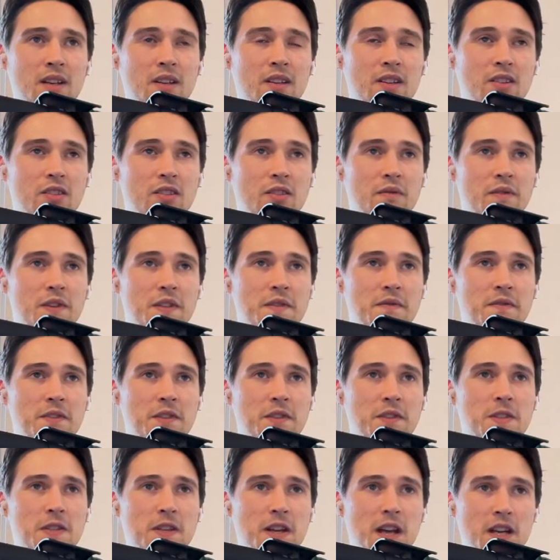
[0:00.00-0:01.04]
Novice
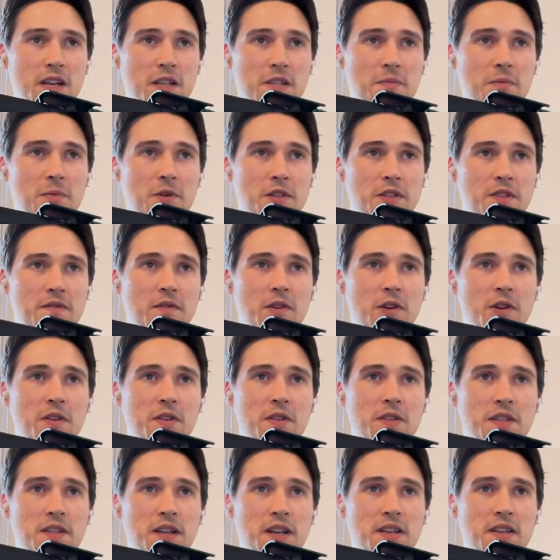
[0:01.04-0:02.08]
versus experts. Various
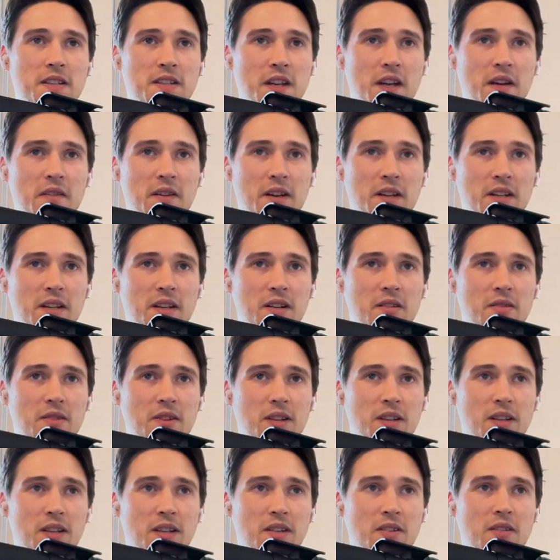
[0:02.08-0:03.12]
studies have
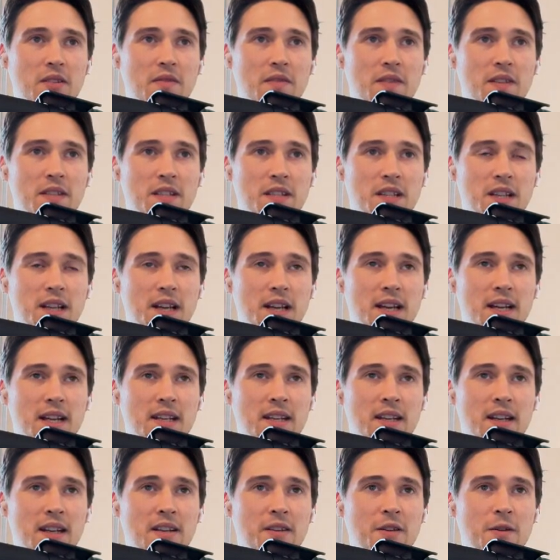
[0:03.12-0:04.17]
concluded that novices lack
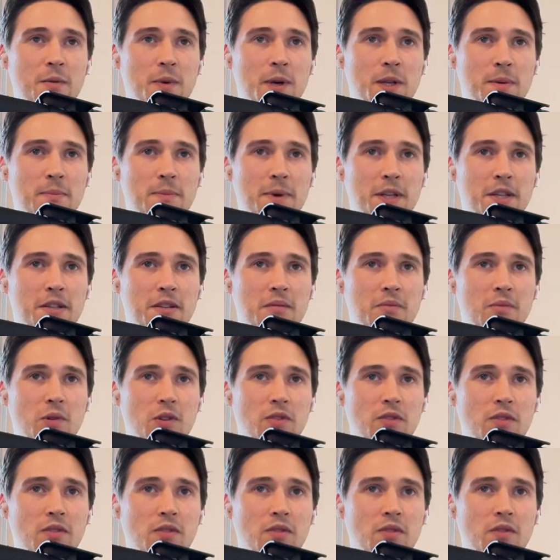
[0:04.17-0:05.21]
an adequate mental
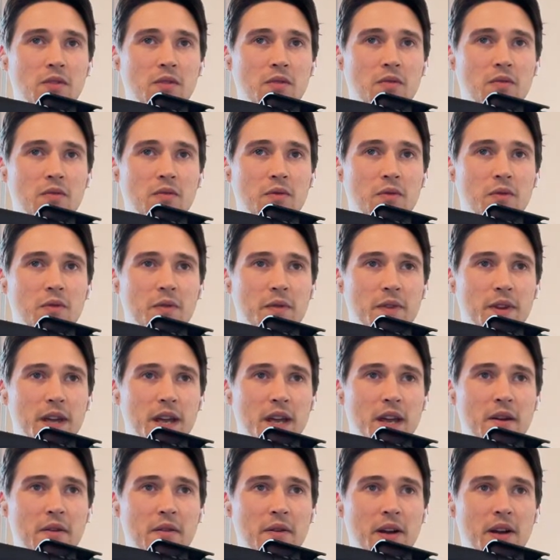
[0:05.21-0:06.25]
model of, of the
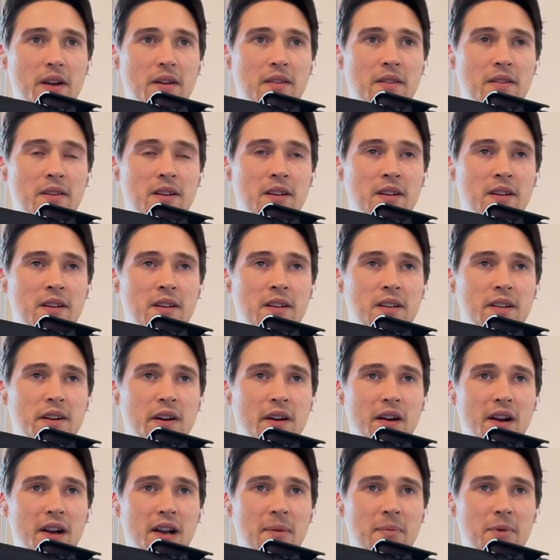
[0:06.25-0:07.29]
area,
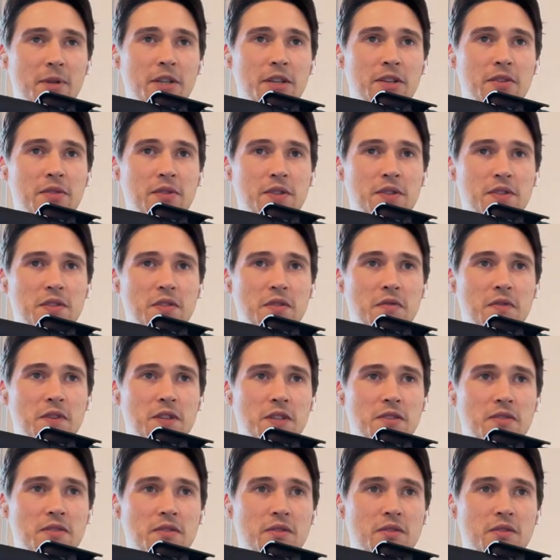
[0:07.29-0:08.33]
are limited to a
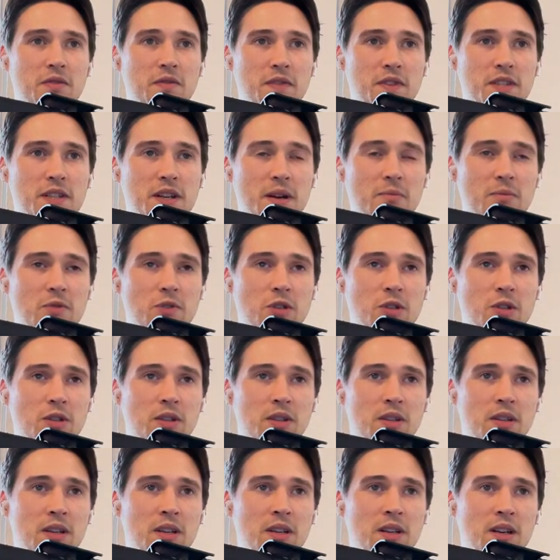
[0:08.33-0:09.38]
surface knowledge of a
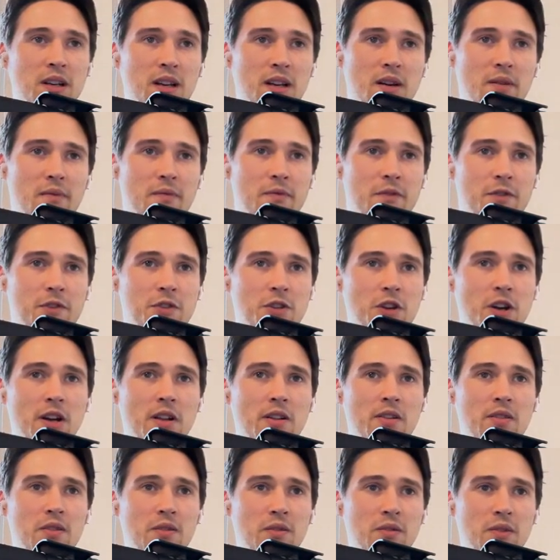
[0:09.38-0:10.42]
subject, have
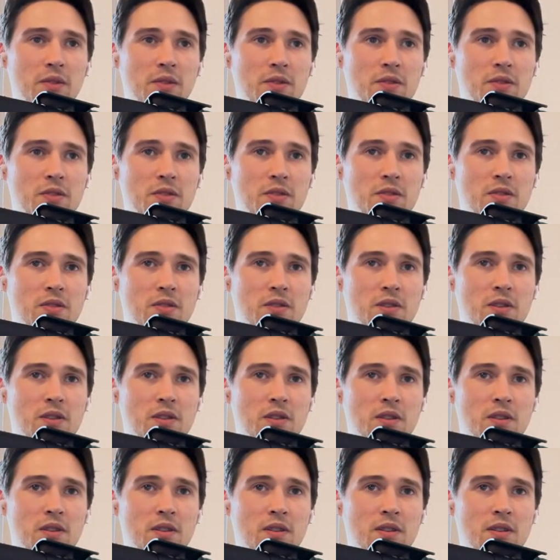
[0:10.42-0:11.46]
fragile knowledge,
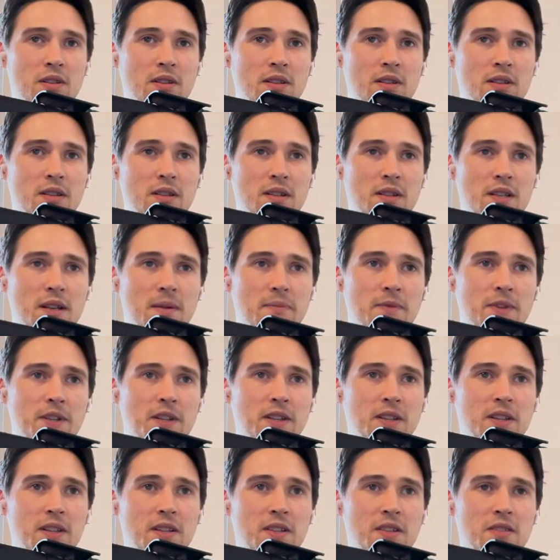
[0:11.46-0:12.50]
something
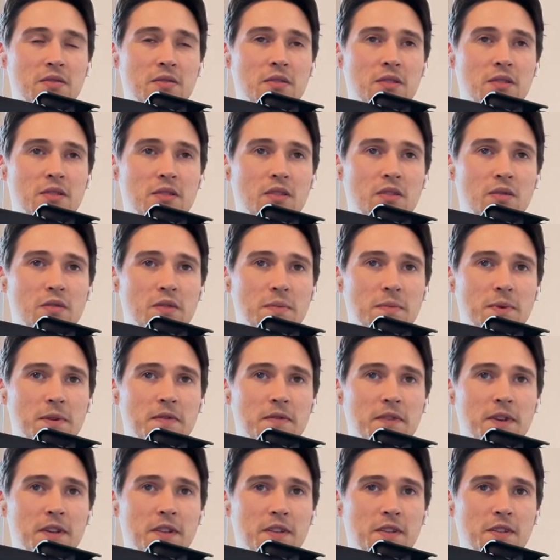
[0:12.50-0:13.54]
that the student knows but
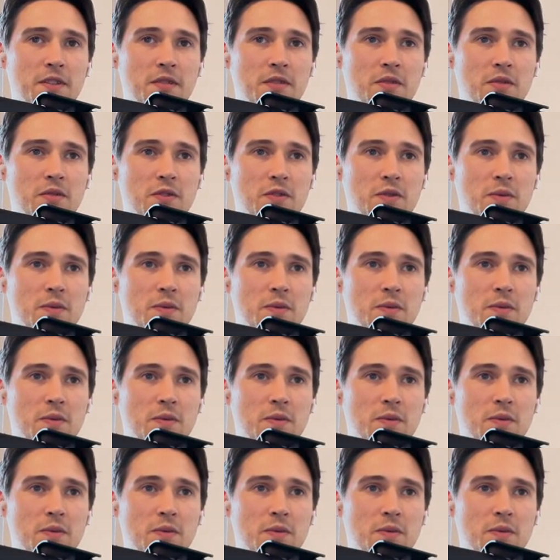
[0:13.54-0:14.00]
fails to use